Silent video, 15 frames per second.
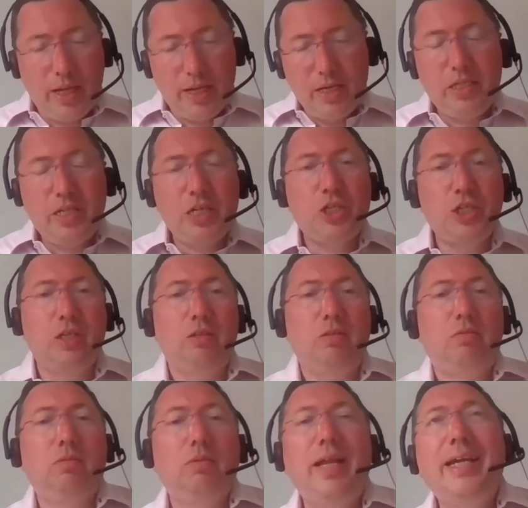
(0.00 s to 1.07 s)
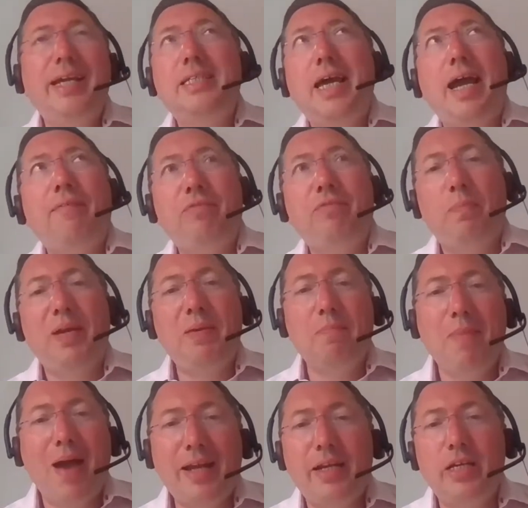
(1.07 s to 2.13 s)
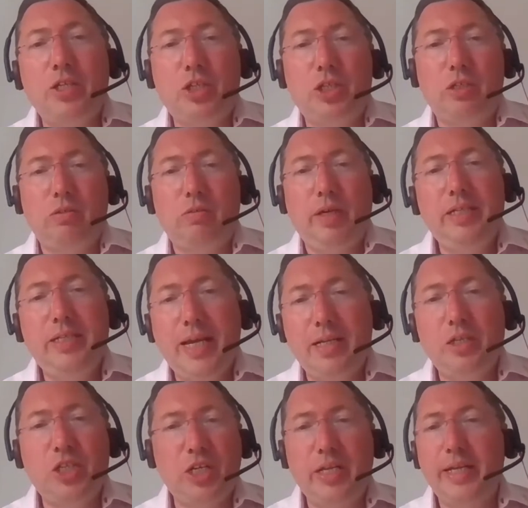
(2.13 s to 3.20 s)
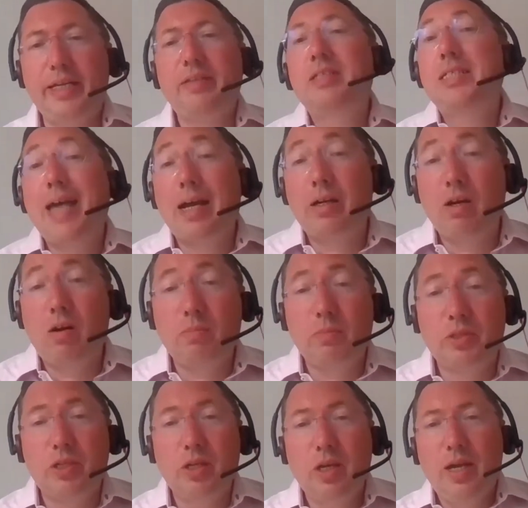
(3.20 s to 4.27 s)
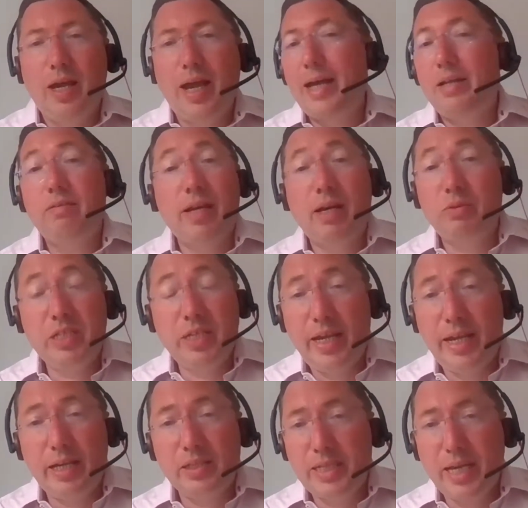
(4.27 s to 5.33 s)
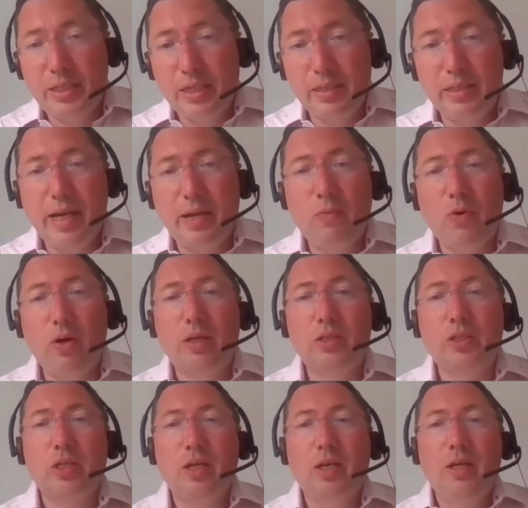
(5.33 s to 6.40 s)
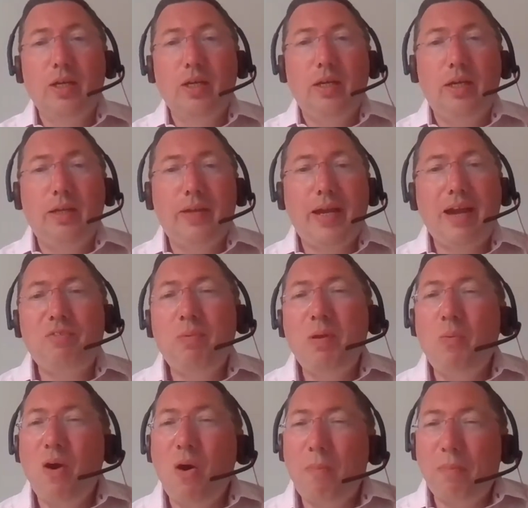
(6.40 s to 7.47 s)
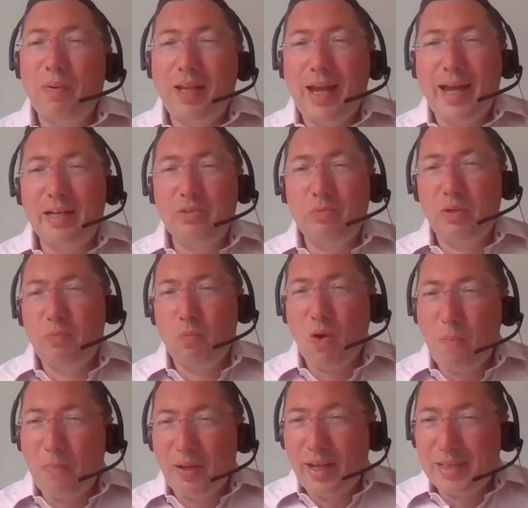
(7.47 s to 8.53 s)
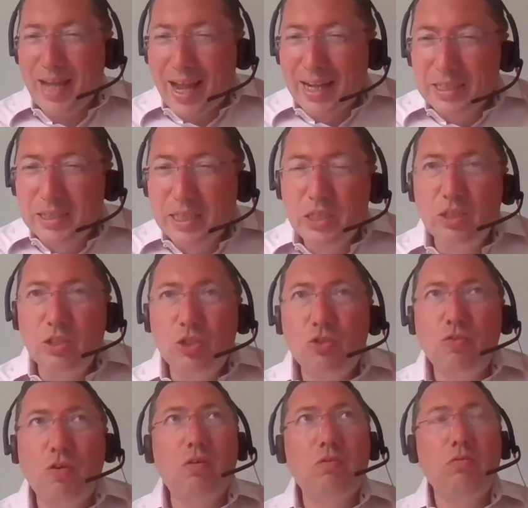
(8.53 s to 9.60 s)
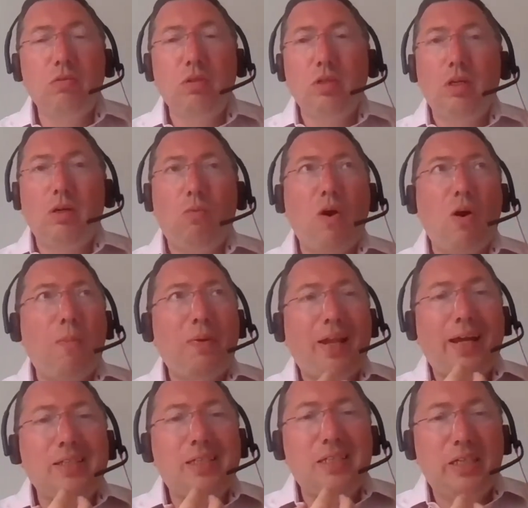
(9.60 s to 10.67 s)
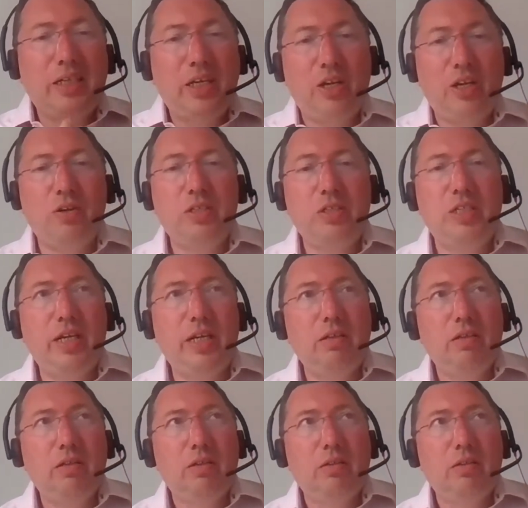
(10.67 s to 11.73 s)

In addition, links have to be managed intelligently, the SATCOMs and LTE and cellular networks. They have to be well planned with well planned access control, well planned security,